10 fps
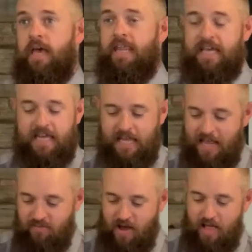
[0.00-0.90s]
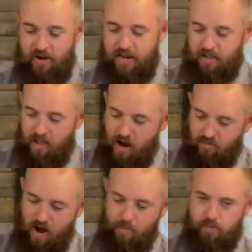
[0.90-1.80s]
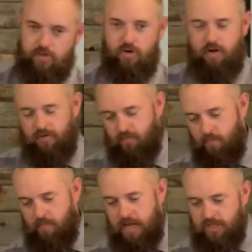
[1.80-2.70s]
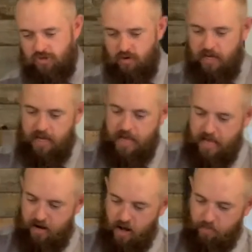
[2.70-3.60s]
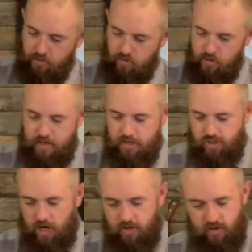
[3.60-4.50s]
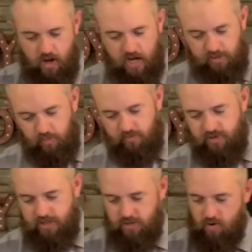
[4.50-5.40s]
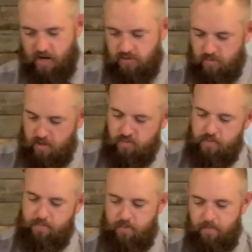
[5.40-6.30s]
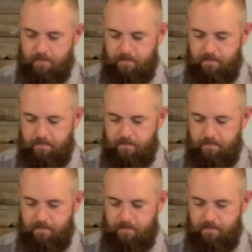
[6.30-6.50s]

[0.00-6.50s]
And it can invalidate a lot of opportunity for ministry and an opportunity to share the gospel of Jesus Christ with other people.